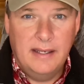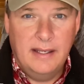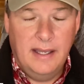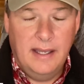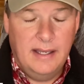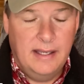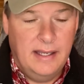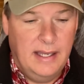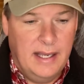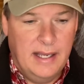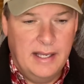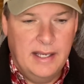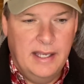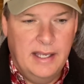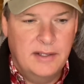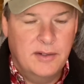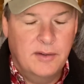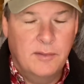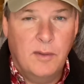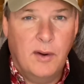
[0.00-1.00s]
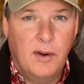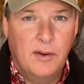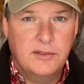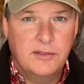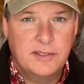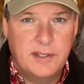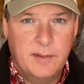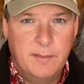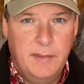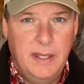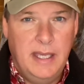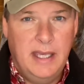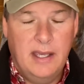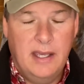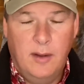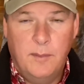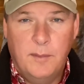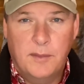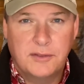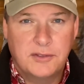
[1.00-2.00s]
It grows to me
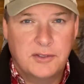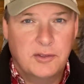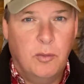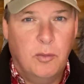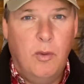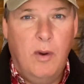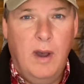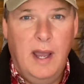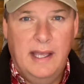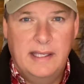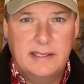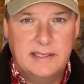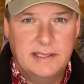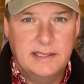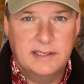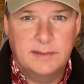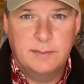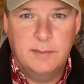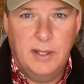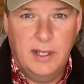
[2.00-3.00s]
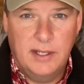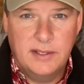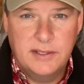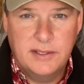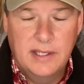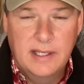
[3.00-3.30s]
almost twice as much